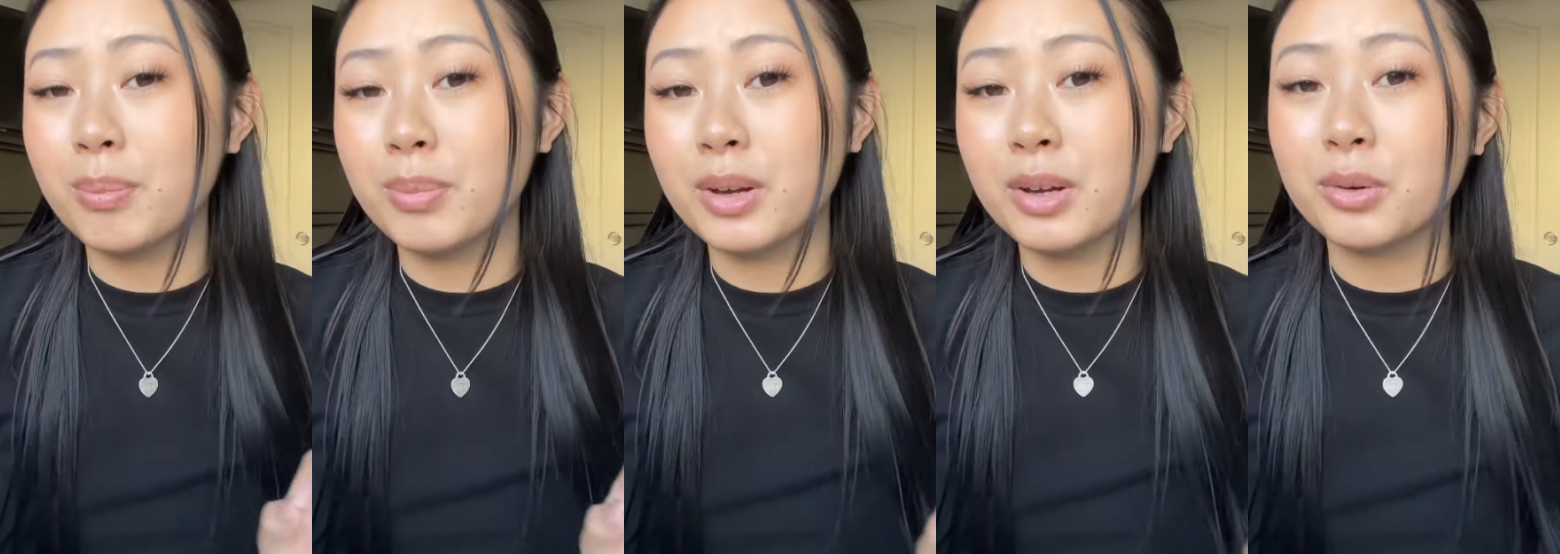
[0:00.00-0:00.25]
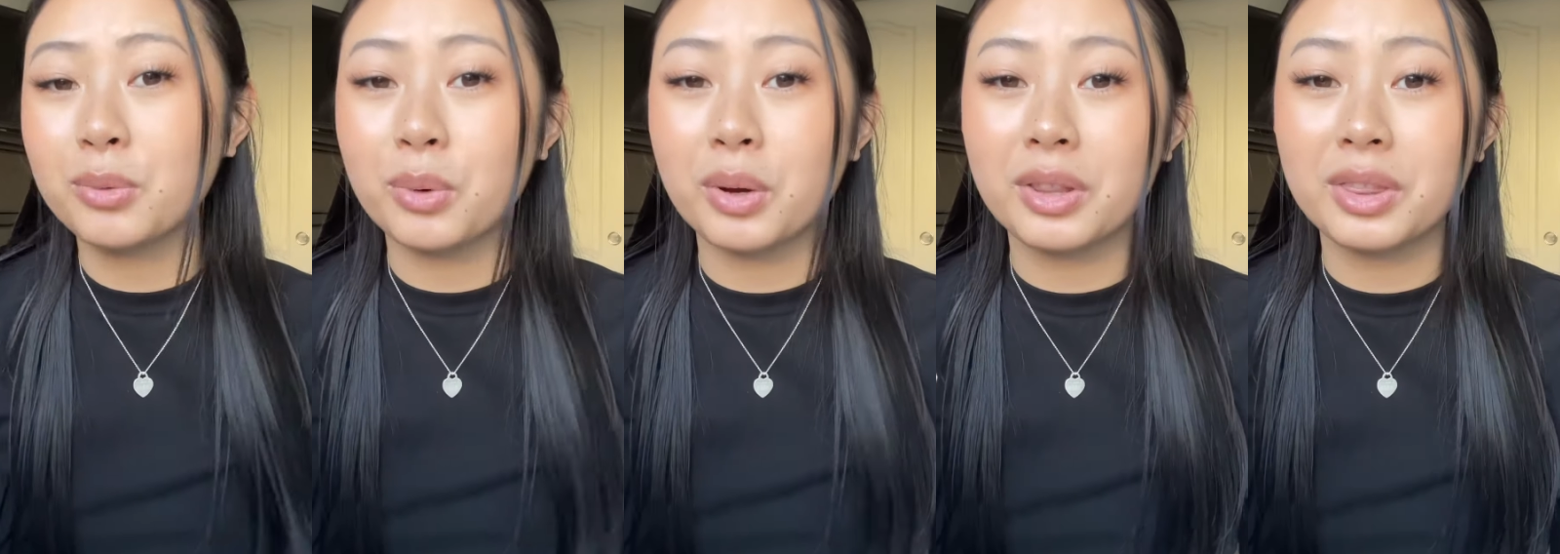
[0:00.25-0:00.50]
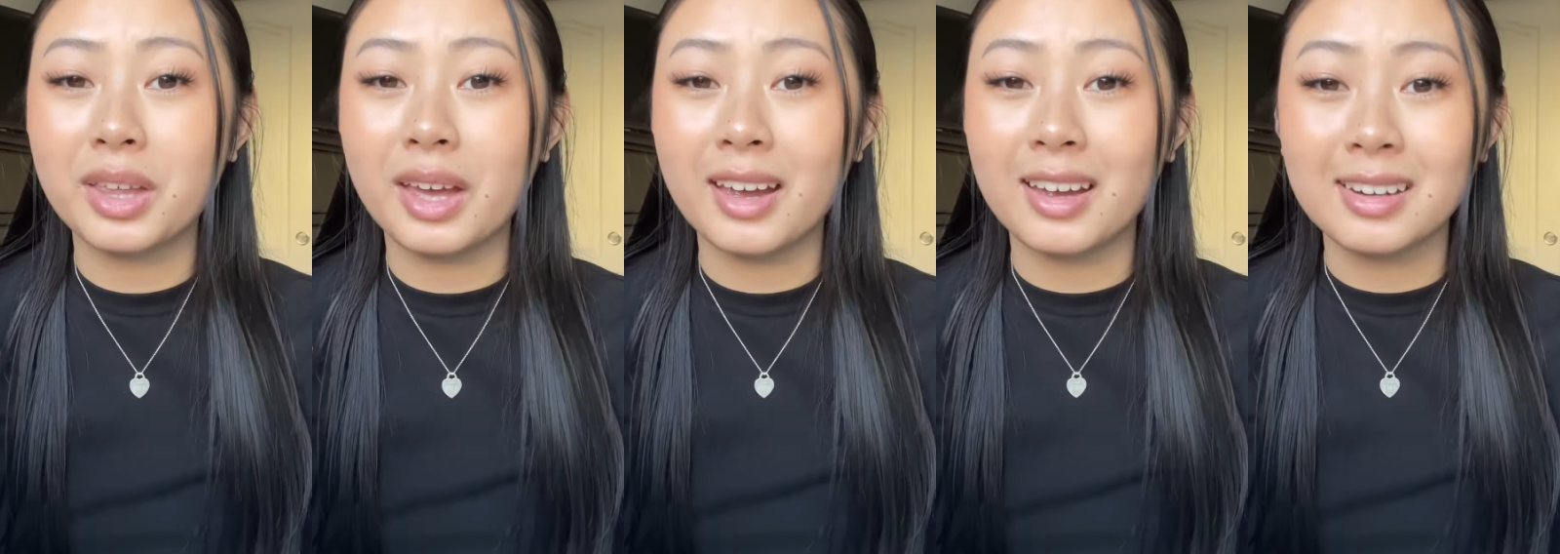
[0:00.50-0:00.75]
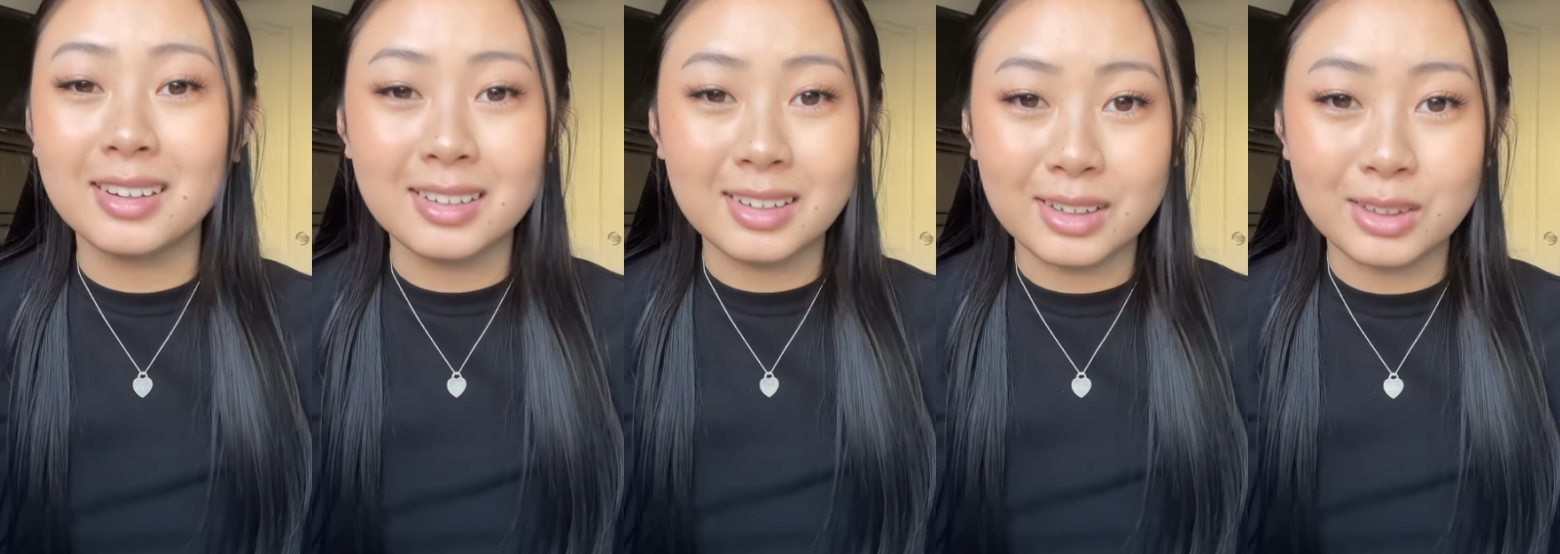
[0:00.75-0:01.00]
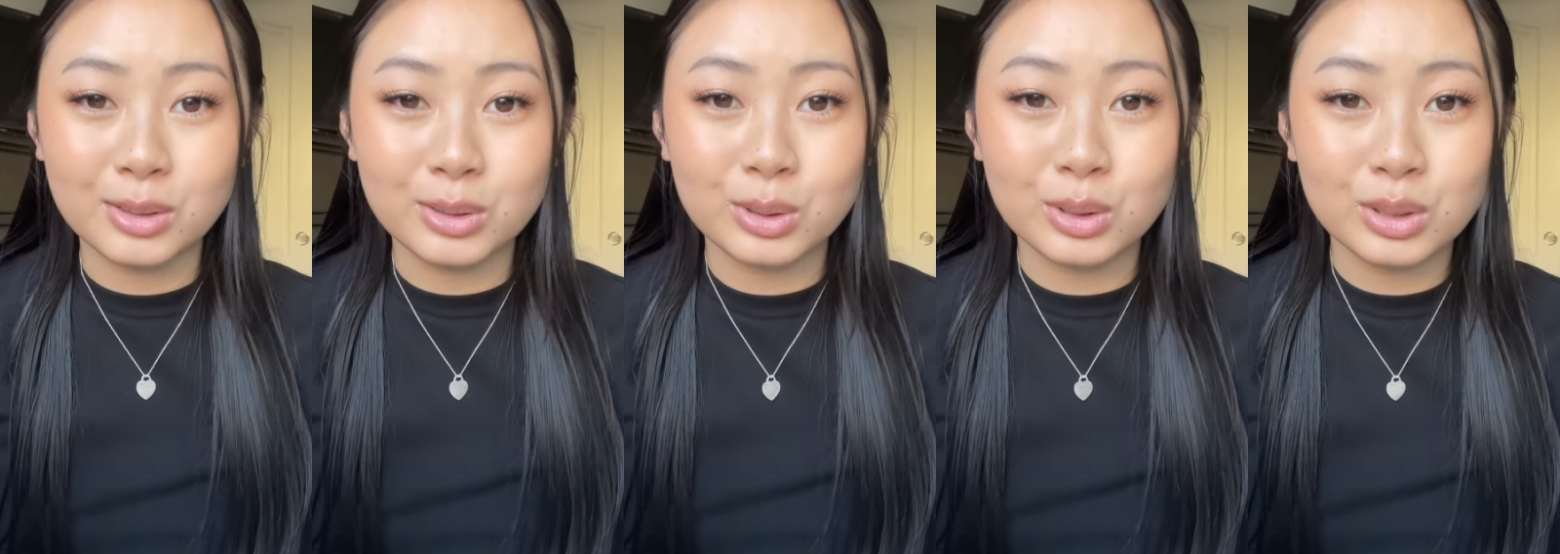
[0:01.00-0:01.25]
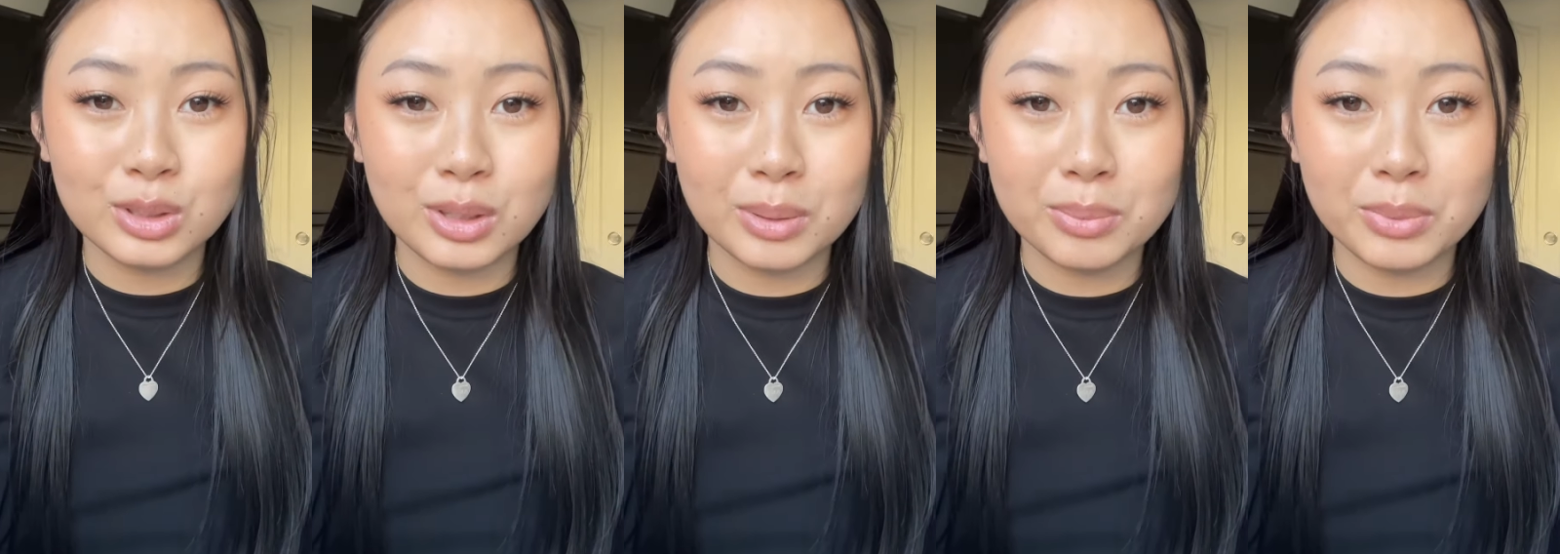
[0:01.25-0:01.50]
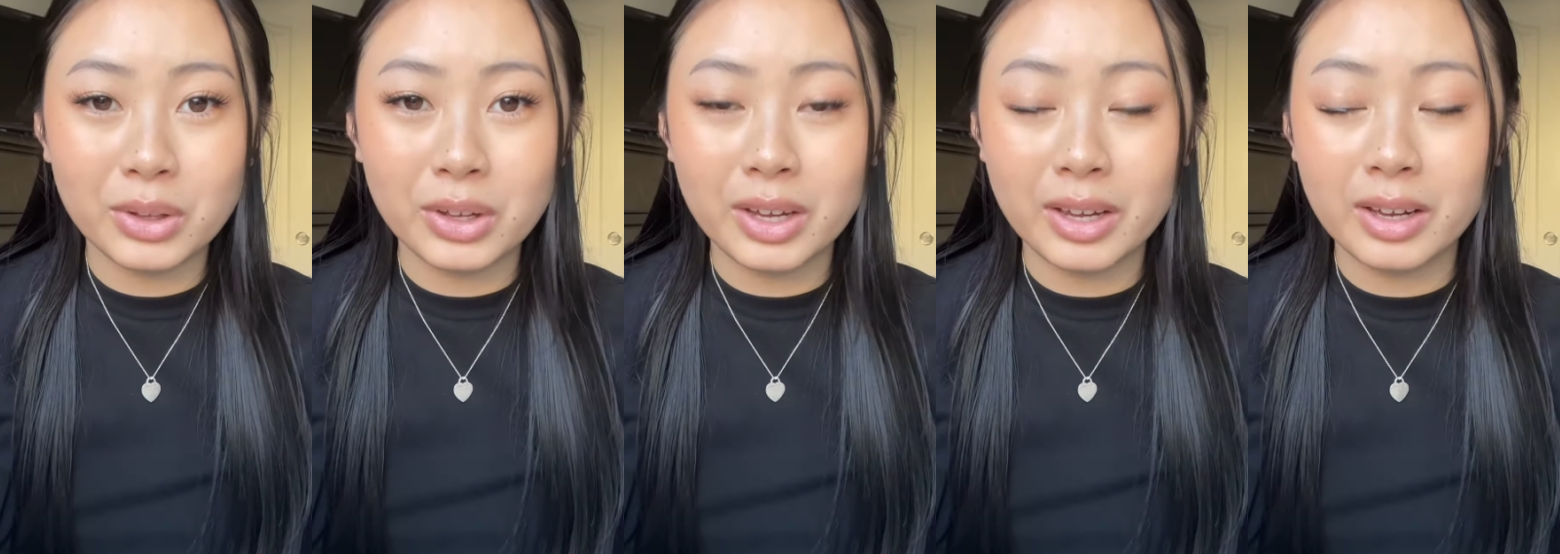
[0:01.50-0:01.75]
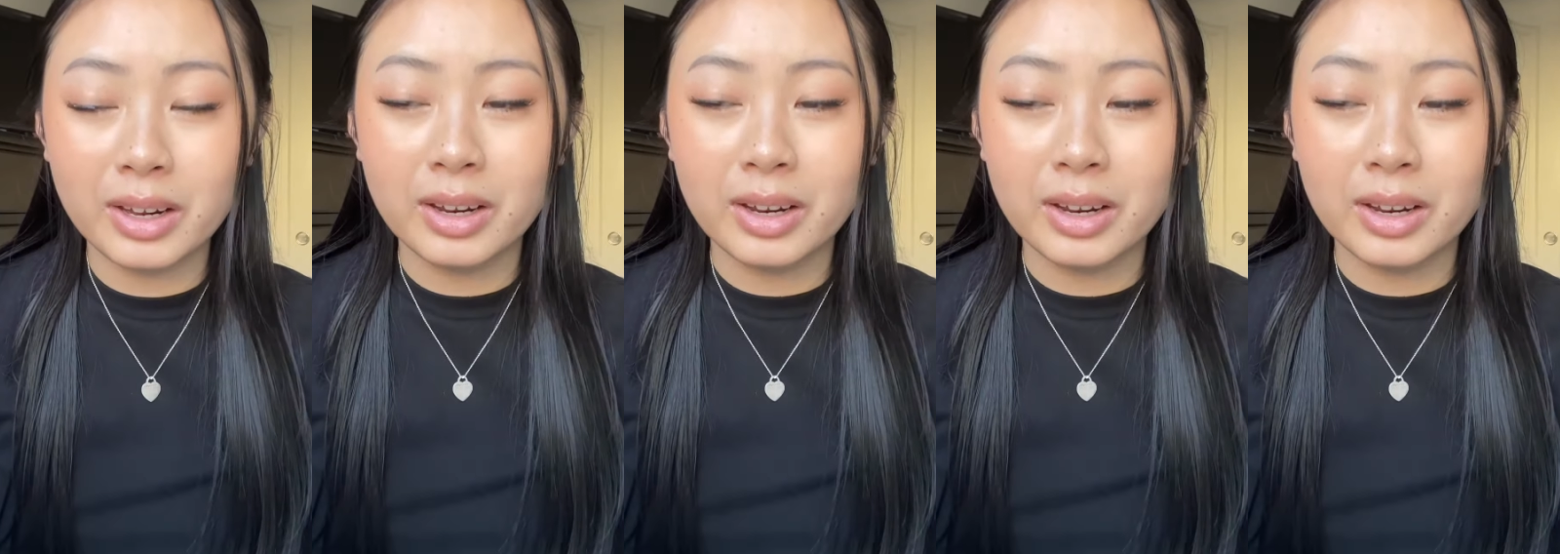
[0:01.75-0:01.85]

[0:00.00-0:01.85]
it with a needle or something.